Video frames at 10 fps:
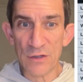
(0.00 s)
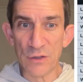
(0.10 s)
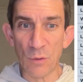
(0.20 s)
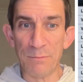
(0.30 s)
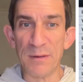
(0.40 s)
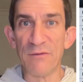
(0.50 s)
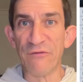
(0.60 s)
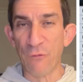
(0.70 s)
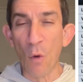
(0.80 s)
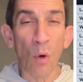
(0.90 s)
So
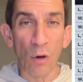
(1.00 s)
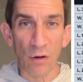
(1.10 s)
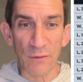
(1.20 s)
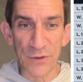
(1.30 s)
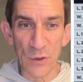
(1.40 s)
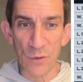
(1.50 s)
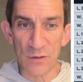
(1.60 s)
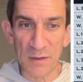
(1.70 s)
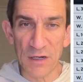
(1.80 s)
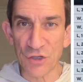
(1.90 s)
before the new
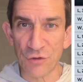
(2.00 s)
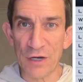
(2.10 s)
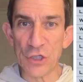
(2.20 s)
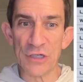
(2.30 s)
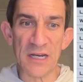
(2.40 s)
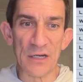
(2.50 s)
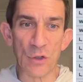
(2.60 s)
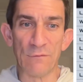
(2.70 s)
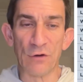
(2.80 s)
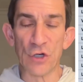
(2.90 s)
administration takes
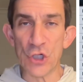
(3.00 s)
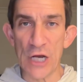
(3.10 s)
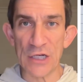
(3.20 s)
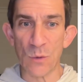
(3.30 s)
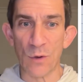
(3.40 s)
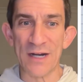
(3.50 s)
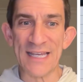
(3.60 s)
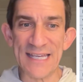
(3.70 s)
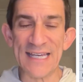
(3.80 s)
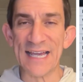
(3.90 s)
over in January,
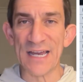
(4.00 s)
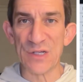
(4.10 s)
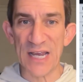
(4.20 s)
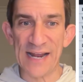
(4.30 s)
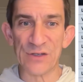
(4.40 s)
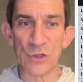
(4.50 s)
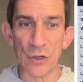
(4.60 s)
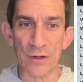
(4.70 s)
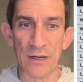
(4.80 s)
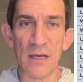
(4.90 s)
he can get his hands
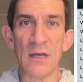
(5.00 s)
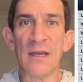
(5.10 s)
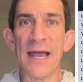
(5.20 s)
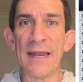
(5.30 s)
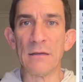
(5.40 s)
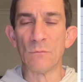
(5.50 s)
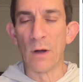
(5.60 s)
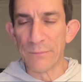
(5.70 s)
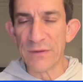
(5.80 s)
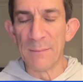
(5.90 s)
dirty. And,
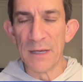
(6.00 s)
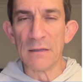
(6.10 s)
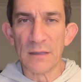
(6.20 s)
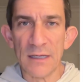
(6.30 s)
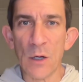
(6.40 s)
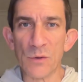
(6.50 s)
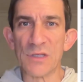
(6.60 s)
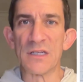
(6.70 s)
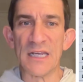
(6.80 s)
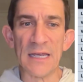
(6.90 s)
well, I mean, he owns
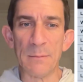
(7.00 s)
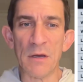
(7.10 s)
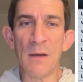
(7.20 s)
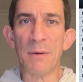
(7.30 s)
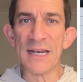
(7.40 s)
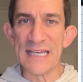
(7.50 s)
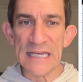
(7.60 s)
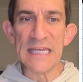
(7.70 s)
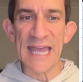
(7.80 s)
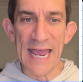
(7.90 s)
the team, but
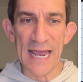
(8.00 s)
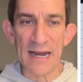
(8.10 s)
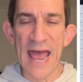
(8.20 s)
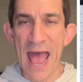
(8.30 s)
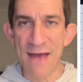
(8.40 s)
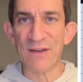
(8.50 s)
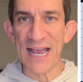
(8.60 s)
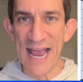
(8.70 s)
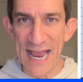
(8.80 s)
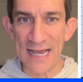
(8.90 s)
he can have
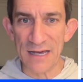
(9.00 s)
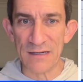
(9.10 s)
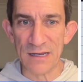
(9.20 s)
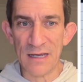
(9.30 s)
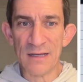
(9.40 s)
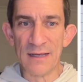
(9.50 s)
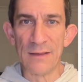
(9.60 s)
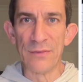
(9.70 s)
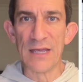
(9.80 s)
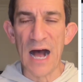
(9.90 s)
a hand
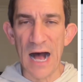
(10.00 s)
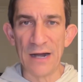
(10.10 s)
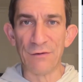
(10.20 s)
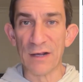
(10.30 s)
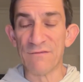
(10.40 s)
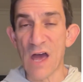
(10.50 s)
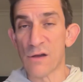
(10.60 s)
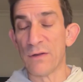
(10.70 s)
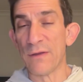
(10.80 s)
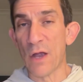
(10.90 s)
in the hiring of not
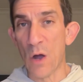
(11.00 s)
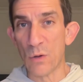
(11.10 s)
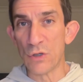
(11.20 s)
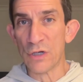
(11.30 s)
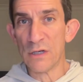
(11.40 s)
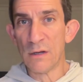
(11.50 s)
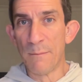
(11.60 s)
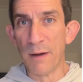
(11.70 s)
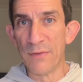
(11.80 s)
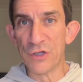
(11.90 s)
only the coach,
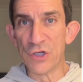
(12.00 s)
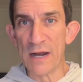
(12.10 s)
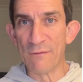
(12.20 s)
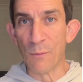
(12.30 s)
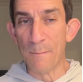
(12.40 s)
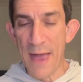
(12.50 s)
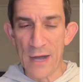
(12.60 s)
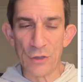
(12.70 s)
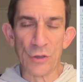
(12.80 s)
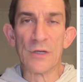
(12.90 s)
but the general
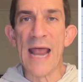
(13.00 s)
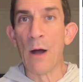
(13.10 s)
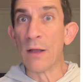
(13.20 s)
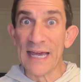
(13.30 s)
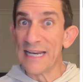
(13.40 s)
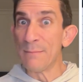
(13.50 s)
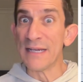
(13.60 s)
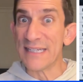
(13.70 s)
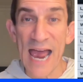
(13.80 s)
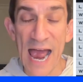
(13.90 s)
manager. Now, can he
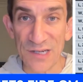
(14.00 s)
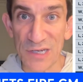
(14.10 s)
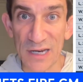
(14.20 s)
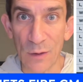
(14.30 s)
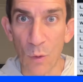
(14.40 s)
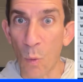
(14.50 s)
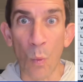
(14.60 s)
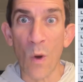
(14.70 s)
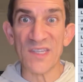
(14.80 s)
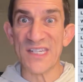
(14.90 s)
be texting or
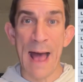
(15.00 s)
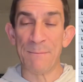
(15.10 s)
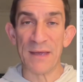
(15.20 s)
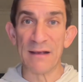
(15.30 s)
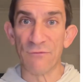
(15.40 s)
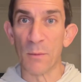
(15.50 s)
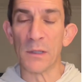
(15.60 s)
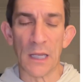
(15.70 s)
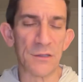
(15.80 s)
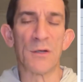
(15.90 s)
WhatsApping from
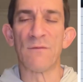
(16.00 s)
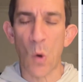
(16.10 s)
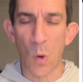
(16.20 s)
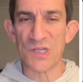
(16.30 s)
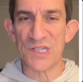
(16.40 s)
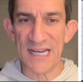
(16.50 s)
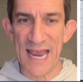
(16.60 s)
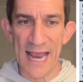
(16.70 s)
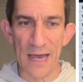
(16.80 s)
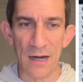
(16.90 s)
London? Of course he
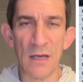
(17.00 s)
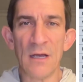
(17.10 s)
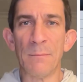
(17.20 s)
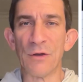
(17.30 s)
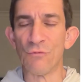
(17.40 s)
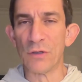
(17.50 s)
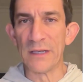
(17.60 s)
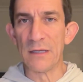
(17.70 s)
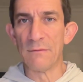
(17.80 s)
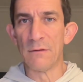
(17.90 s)
can. But
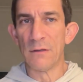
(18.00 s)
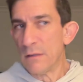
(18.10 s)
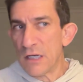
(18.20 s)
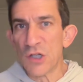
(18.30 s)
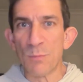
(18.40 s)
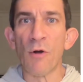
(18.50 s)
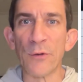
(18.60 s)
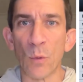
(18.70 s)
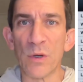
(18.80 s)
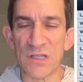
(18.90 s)
really, his
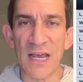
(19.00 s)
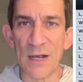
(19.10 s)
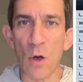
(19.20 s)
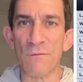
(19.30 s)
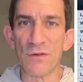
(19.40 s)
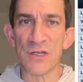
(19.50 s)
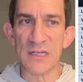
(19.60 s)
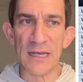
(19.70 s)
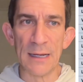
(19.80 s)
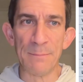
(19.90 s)
brother would take over the
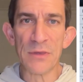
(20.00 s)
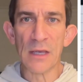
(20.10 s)
team.